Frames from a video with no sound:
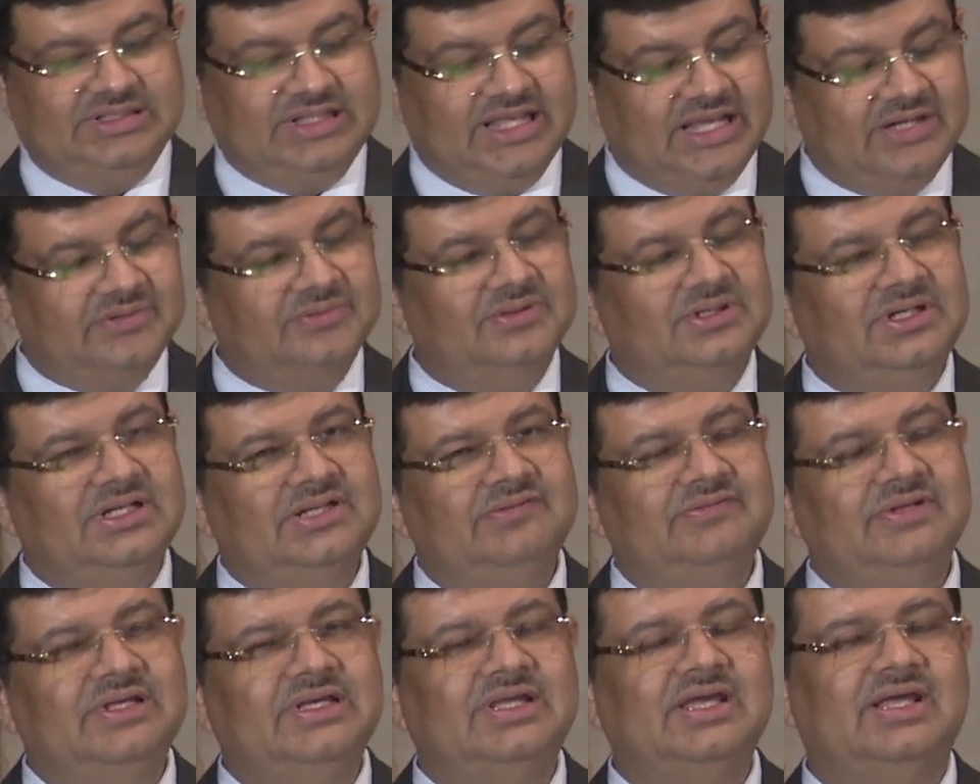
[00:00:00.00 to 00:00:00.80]
Then only
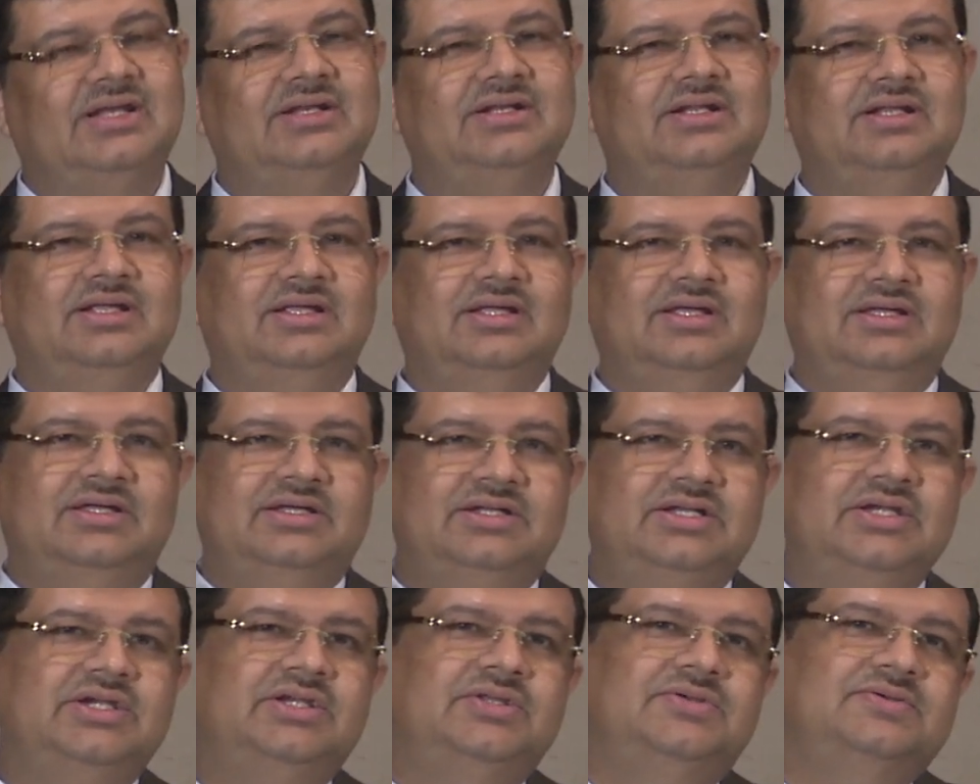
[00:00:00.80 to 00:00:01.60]
we can
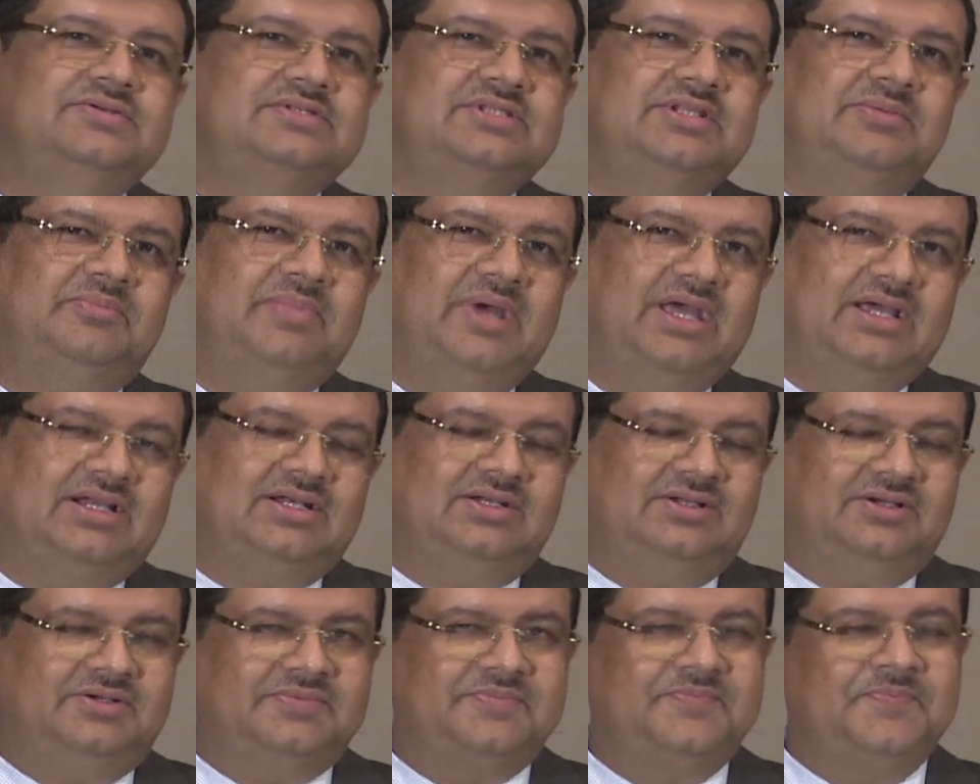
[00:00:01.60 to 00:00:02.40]
reduce the
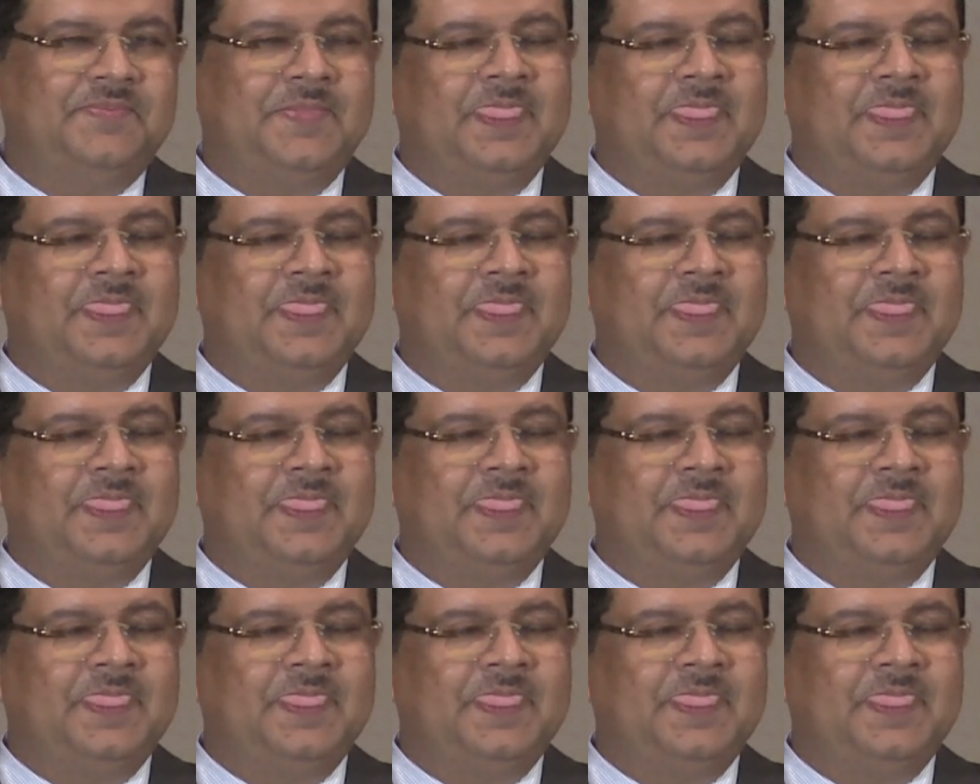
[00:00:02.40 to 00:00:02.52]
backlog.